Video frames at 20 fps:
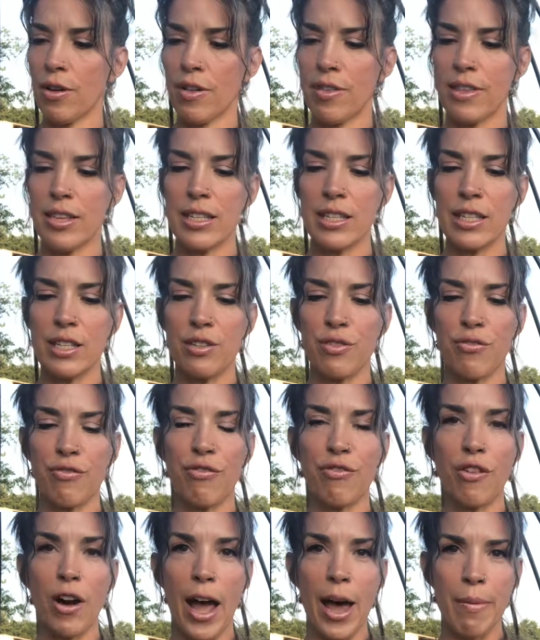This is
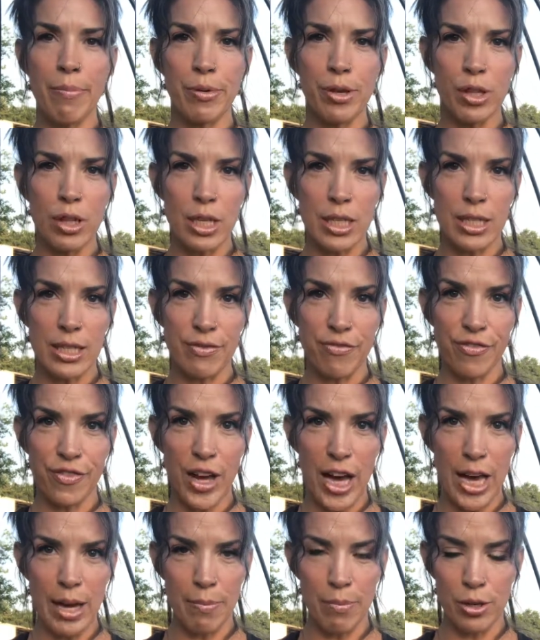Fabulous
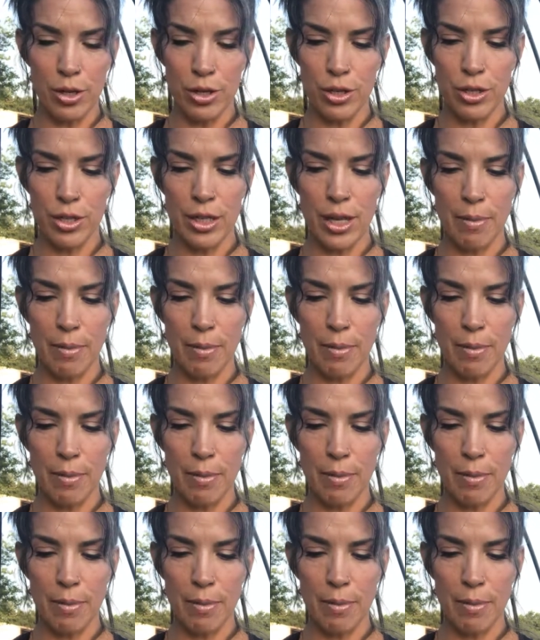Fibers.